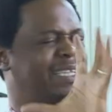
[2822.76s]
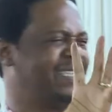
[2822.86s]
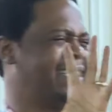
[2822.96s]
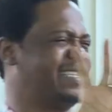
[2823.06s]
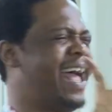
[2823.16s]

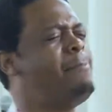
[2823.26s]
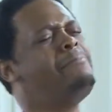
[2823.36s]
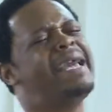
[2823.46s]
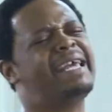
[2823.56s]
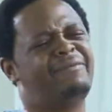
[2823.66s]
insist and
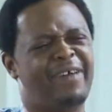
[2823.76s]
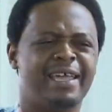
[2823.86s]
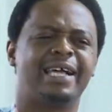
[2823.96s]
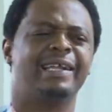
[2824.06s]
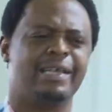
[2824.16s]
make it
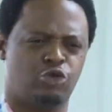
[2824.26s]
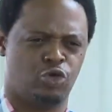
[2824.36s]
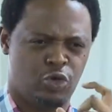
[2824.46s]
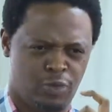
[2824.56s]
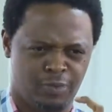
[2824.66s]
very clear to
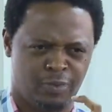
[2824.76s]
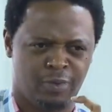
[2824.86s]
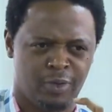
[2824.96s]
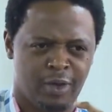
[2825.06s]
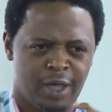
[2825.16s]
you
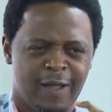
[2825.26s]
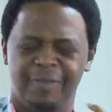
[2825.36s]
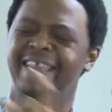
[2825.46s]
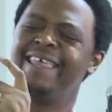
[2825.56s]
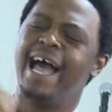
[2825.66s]

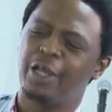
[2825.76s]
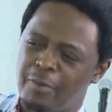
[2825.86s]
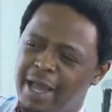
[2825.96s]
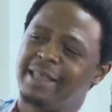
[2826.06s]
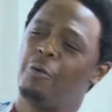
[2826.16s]
that the
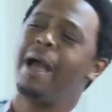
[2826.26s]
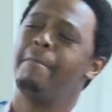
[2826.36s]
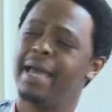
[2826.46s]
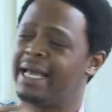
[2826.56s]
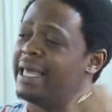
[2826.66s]
argument that we are
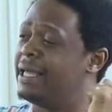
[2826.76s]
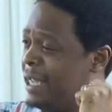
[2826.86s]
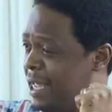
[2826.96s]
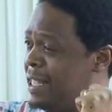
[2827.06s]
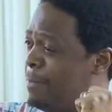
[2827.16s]
making
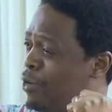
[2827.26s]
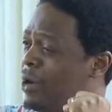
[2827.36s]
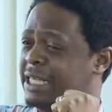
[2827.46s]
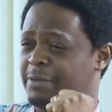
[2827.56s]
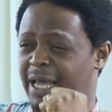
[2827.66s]
here, that
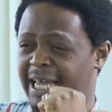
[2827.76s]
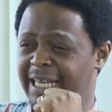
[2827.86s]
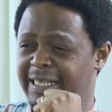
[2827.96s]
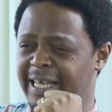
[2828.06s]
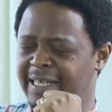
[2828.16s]
Paul is making,
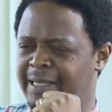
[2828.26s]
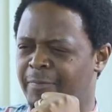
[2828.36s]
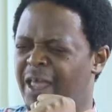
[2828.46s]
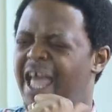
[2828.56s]
is this.